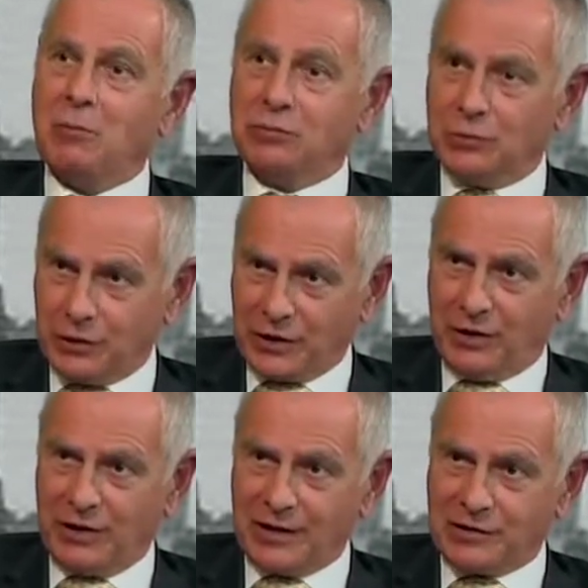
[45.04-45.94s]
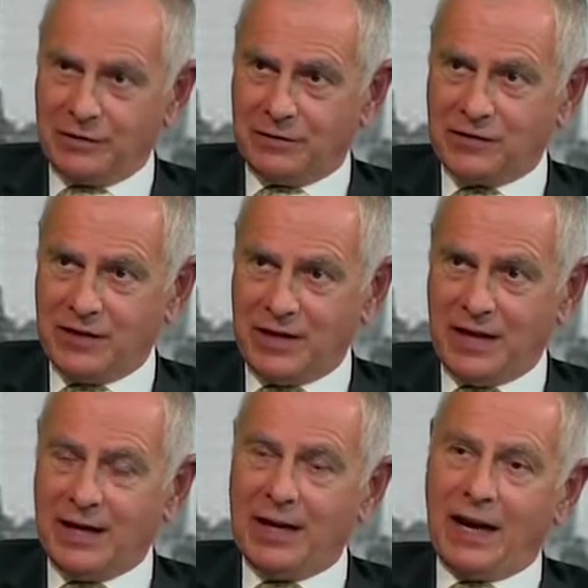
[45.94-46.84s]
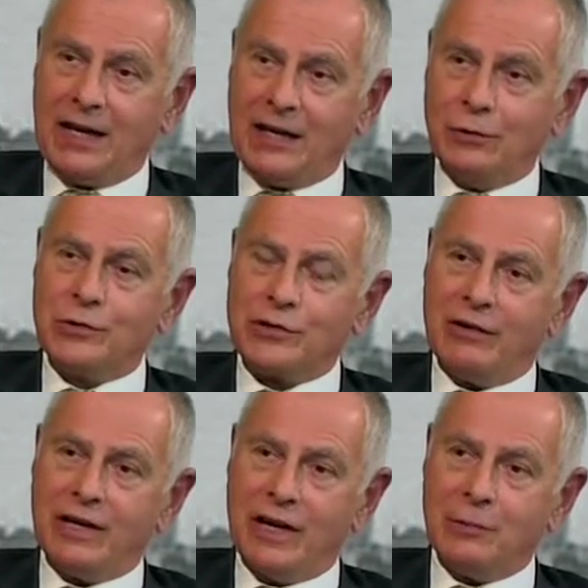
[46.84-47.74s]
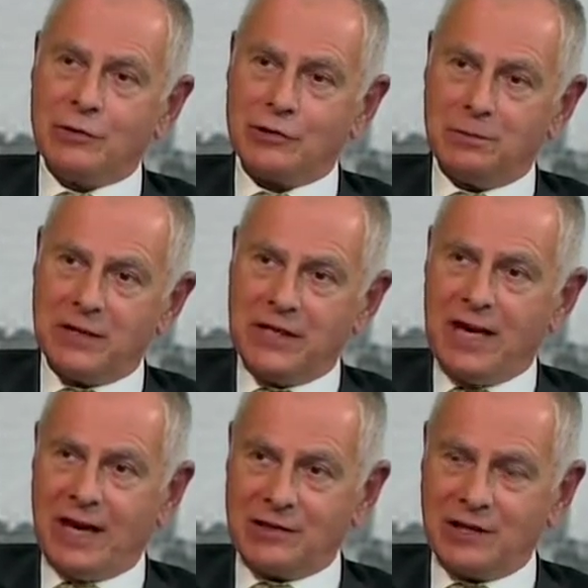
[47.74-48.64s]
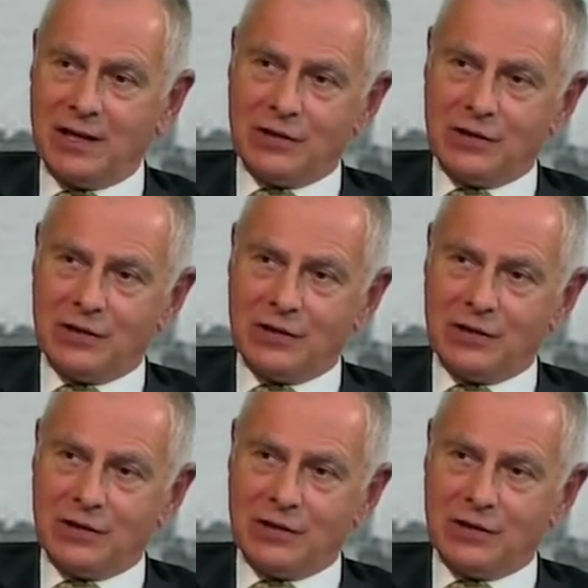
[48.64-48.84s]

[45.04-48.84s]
broader connectivity, and it also enables them to get